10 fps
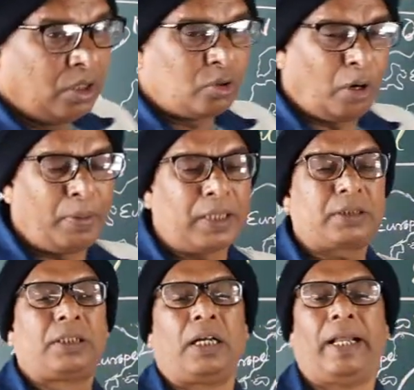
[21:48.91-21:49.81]

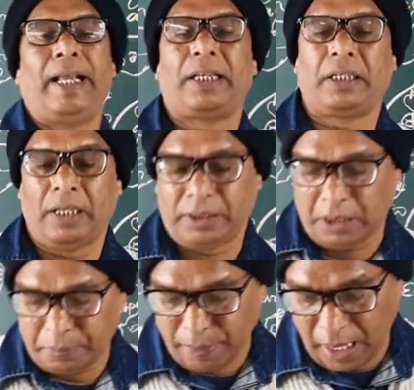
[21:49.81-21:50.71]
Commercial
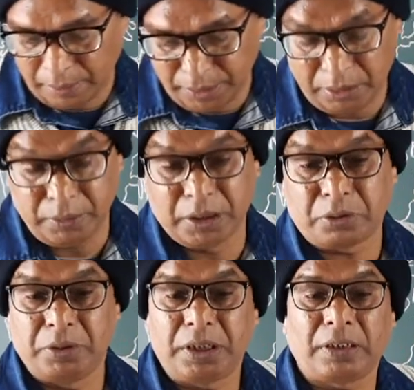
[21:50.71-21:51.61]
agricultural farming means
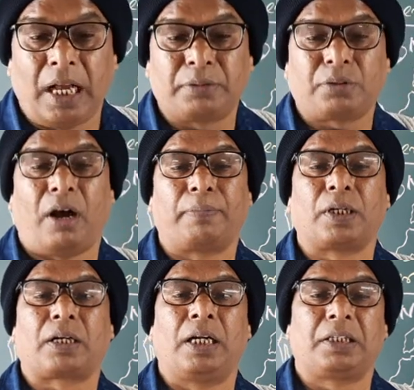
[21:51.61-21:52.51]
which types of the
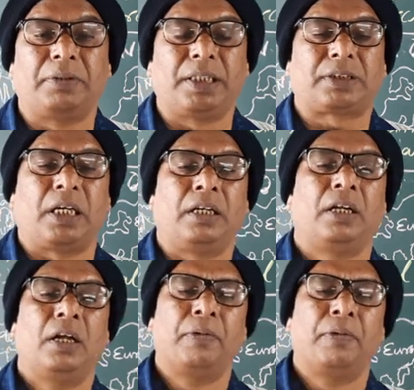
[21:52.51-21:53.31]
cultivation